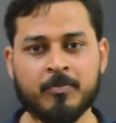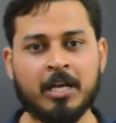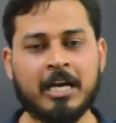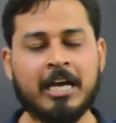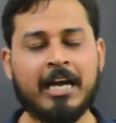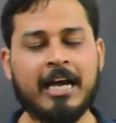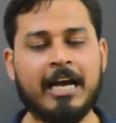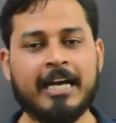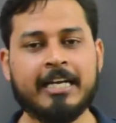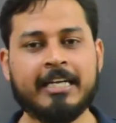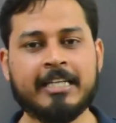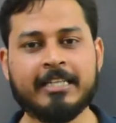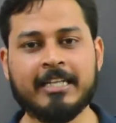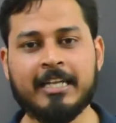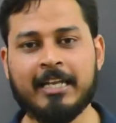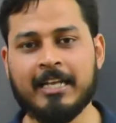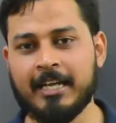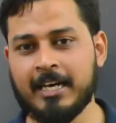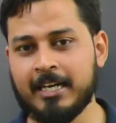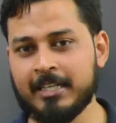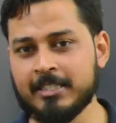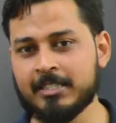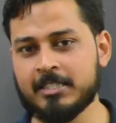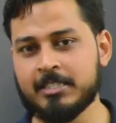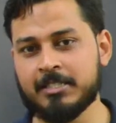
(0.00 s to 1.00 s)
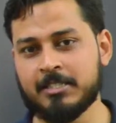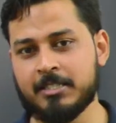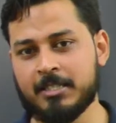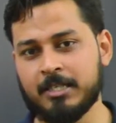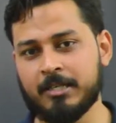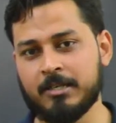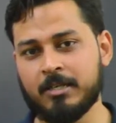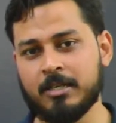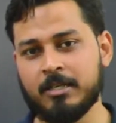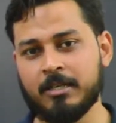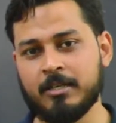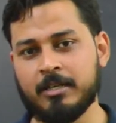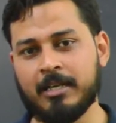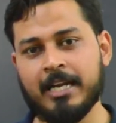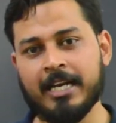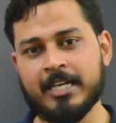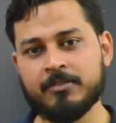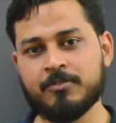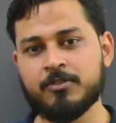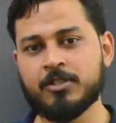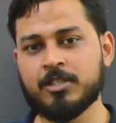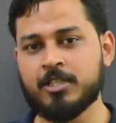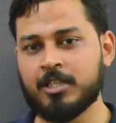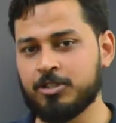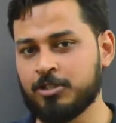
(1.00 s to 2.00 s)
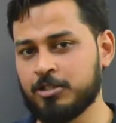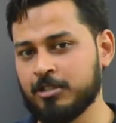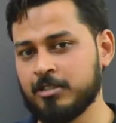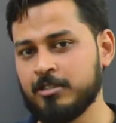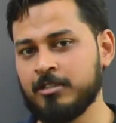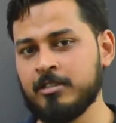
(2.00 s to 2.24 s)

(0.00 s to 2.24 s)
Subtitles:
And in the last live session,